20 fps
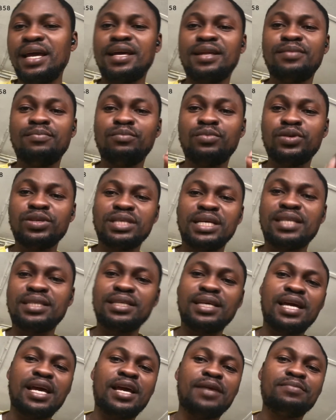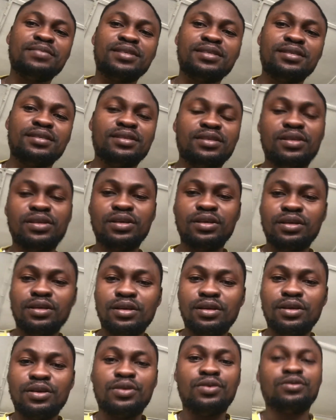most of the times,
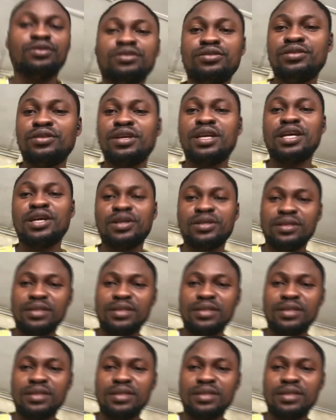you also get